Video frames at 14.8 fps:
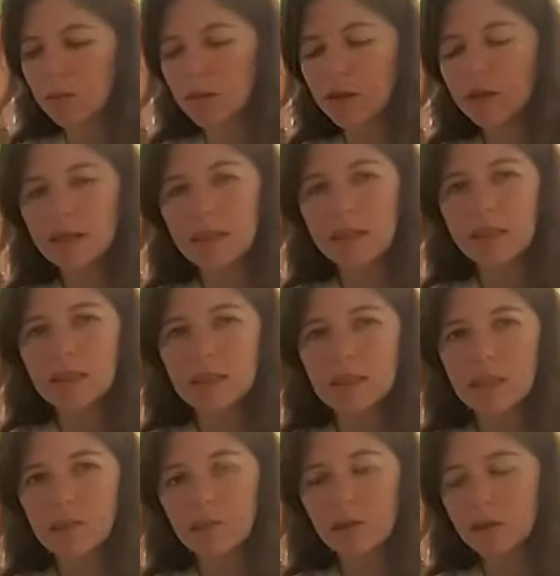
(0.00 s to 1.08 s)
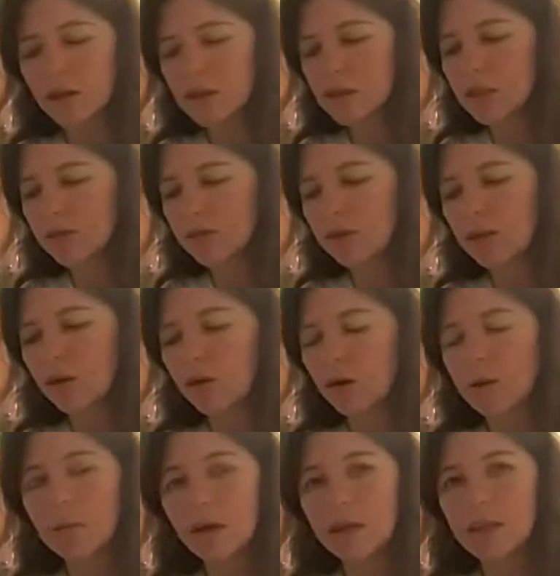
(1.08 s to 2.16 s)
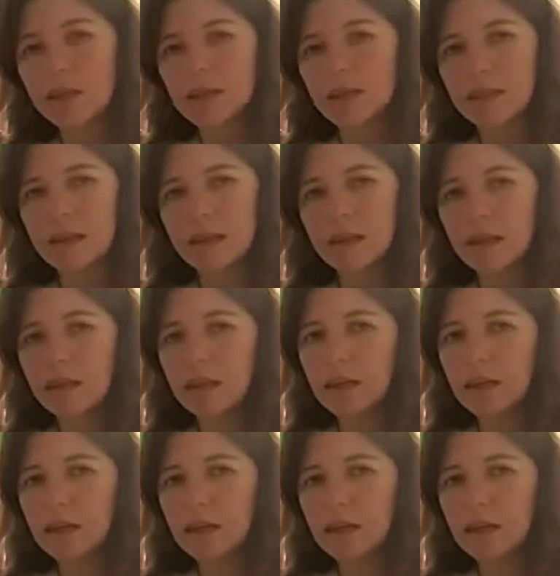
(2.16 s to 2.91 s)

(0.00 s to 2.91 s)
ability to see a philosophy or a mindset,